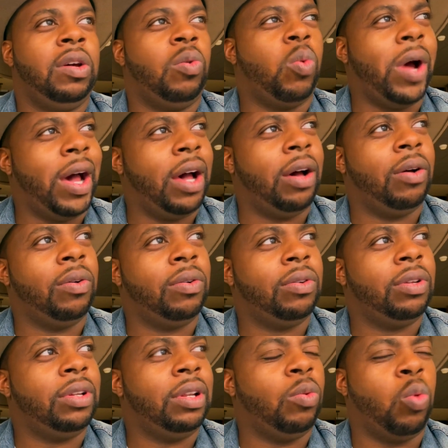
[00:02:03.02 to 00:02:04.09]
"Wow,
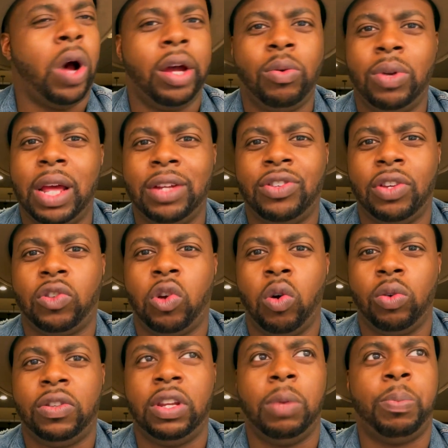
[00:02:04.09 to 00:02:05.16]
why don't I just
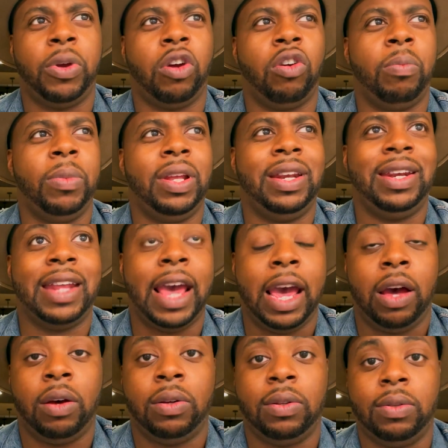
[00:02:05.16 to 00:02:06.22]
go to the pyramid
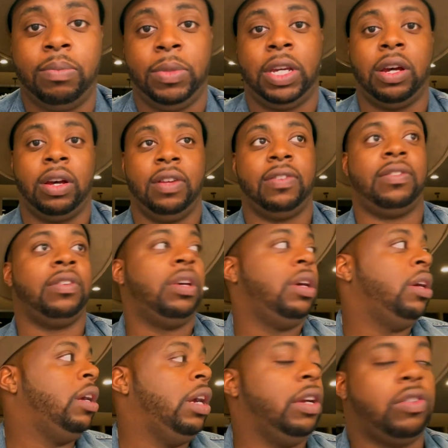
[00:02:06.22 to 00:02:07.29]
now? Because
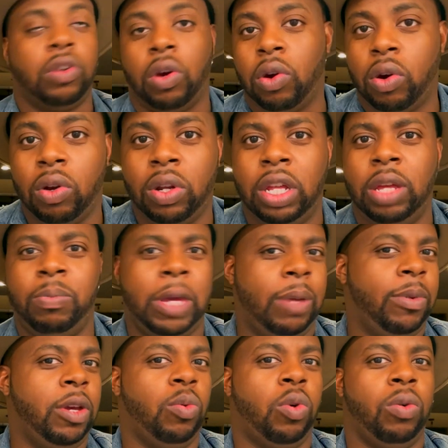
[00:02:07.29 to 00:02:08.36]
it's early,
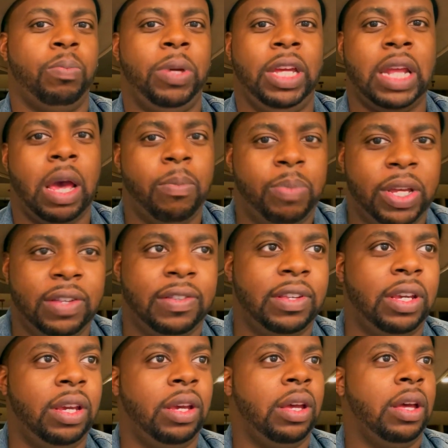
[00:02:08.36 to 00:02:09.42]
maybe it won't be that
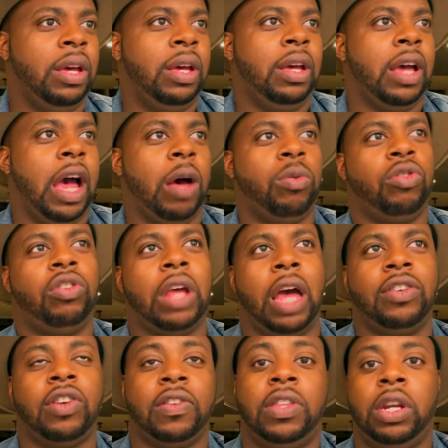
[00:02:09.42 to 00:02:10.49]
busy. I was I
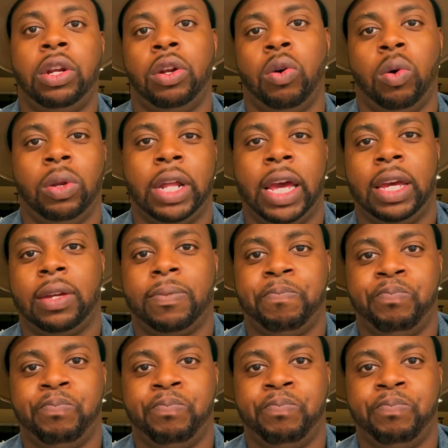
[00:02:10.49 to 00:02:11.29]
just didn't know like